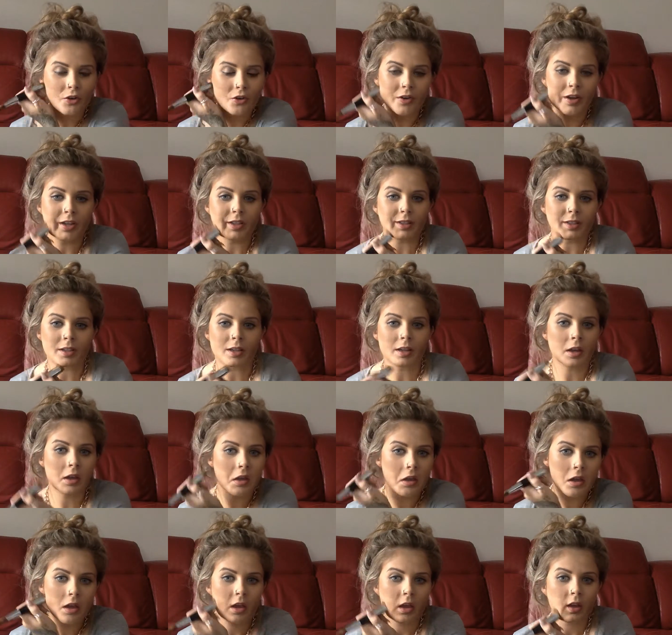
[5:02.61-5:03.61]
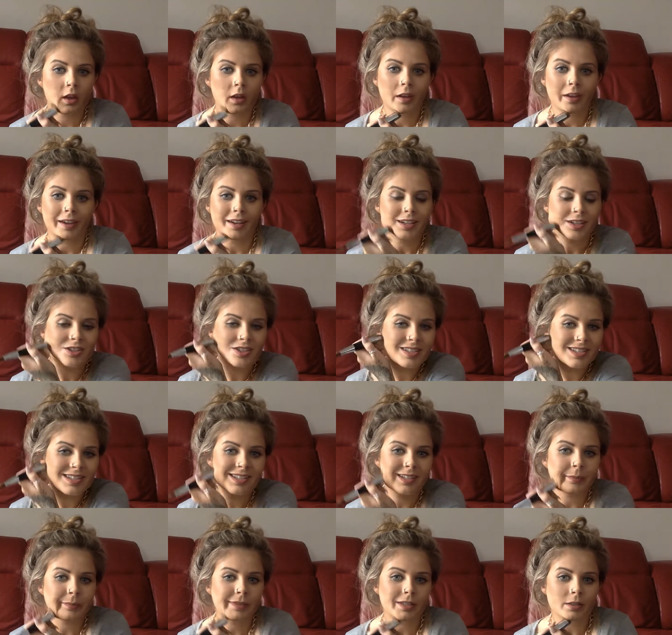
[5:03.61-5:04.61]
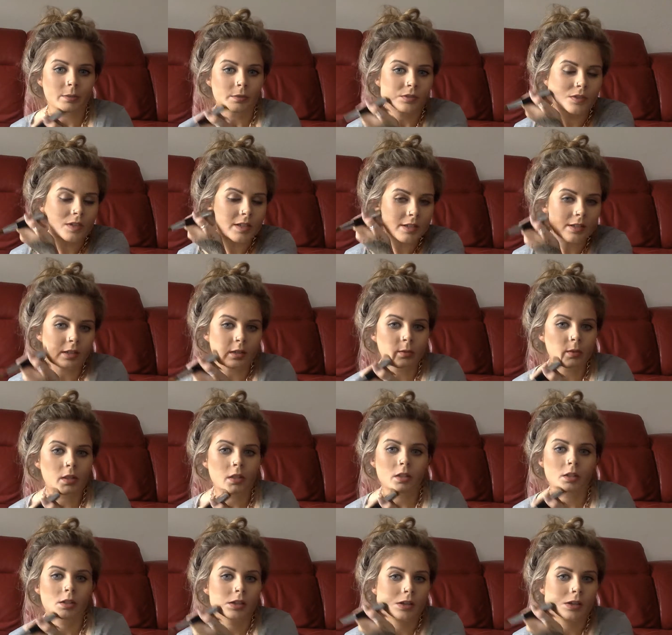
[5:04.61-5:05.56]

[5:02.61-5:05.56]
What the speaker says: already. Kind of just slims out my face a little bit.